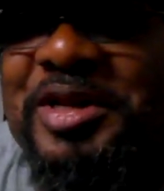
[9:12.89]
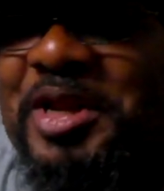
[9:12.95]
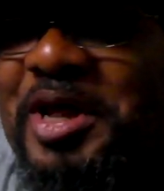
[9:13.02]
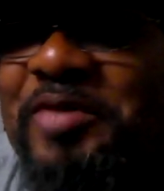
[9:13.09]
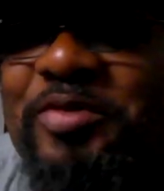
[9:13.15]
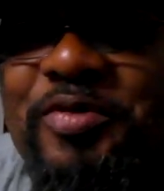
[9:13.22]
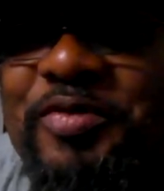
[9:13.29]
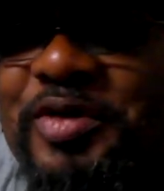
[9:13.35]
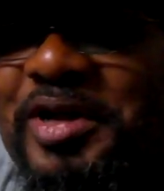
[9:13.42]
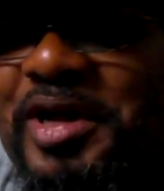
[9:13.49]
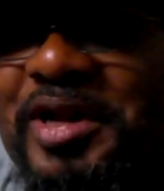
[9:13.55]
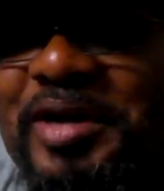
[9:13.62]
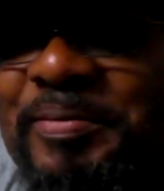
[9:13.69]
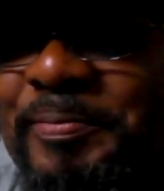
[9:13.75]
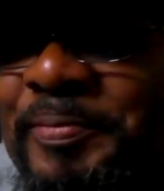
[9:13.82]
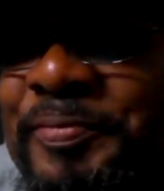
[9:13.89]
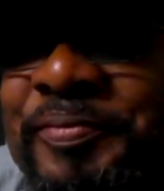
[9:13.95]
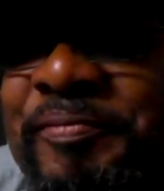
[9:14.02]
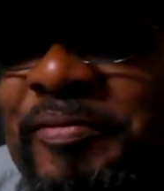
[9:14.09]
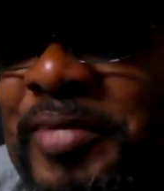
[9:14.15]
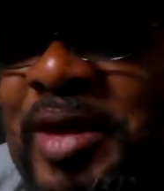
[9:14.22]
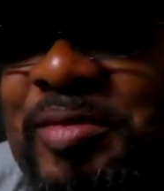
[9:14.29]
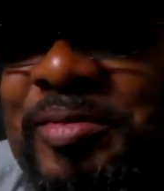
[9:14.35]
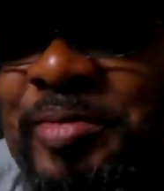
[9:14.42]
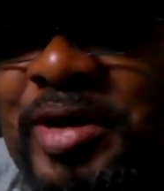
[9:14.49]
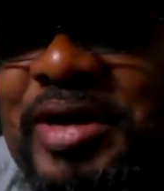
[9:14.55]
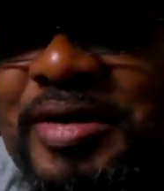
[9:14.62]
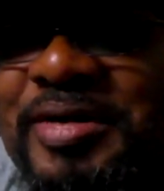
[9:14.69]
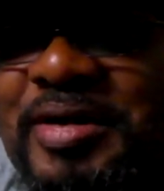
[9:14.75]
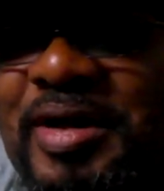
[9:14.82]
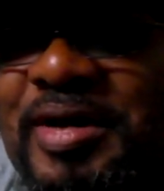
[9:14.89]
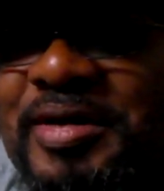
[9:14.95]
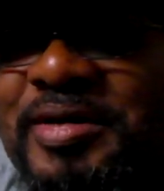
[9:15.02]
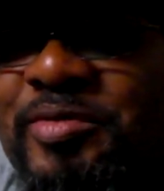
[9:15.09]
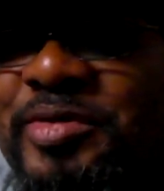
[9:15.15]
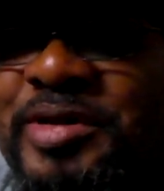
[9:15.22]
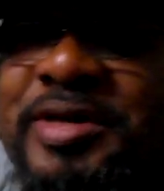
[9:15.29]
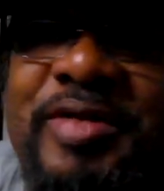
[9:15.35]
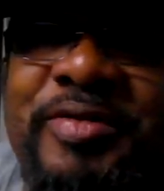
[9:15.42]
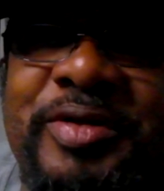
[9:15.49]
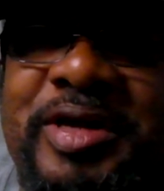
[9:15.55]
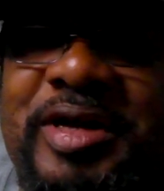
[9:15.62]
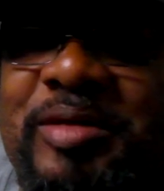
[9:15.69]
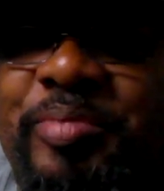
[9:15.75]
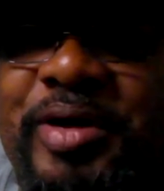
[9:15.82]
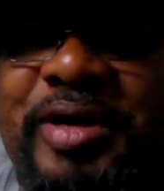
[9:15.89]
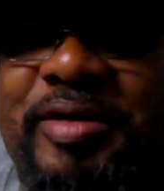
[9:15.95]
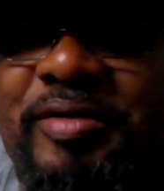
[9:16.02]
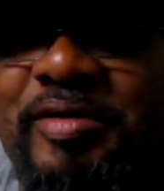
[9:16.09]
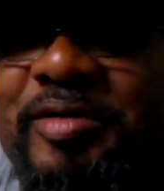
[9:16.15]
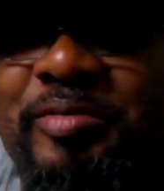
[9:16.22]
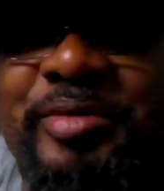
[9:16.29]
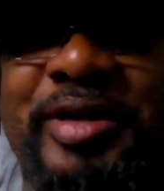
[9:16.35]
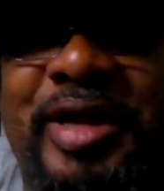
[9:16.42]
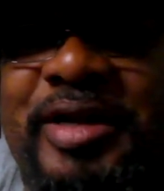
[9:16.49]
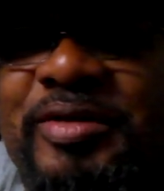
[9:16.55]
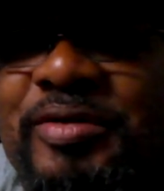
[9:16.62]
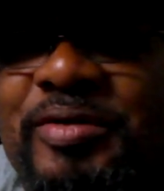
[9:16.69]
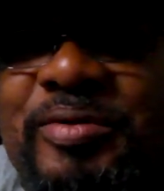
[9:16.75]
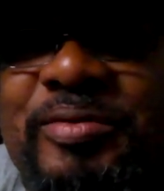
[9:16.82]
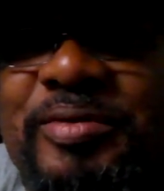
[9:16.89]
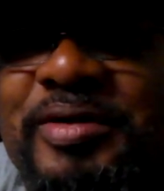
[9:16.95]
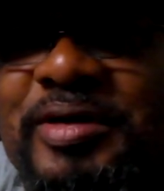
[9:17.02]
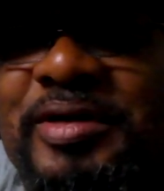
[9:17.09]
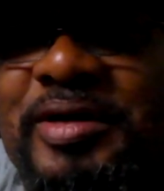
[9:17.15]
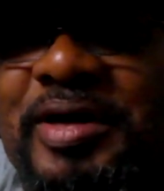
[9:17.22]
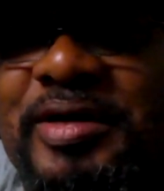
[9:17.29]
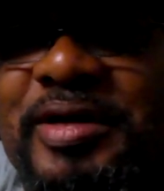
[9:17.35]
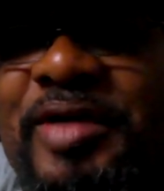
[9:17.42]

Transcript: forget it because uh, there was another kid picking on him, and that dude, uh, I think it was